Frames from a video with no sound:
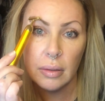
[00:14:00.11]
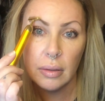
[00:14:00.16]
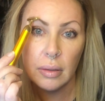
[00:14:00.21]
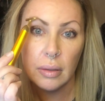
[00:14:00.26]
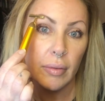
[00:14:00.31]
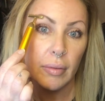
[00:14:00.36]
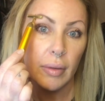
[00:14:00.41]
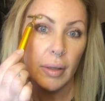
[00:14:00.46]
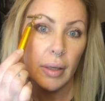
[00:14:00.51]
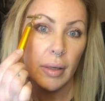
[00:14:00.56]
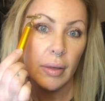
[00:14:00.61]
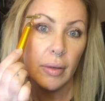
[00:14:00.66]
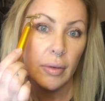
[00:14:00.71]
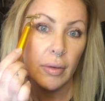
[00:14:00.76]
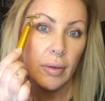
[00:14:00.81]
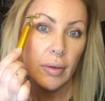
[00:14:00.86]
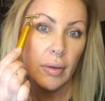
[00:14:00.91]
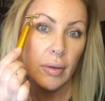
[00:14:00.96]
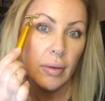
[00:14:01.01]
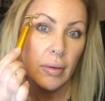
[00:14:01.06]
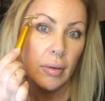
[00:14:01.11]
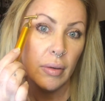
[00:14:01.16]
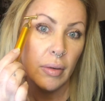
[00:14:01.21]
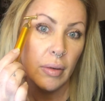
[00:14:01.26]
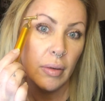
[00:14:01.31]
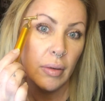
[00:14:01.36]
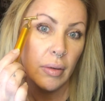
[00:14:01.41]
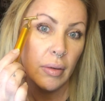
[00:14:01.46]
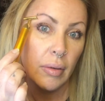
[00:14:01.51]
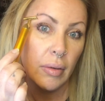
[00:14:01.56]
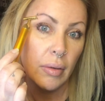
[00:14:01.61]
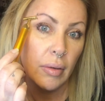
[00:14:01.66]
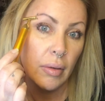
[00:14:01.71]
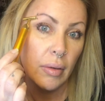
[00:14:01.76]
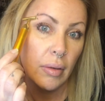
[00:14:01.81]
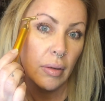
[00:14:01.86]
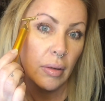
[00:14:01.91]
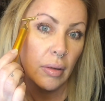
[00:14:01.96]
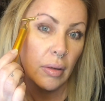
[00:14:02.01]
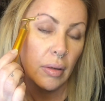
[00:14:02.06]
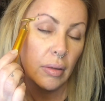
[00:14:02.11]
right under, all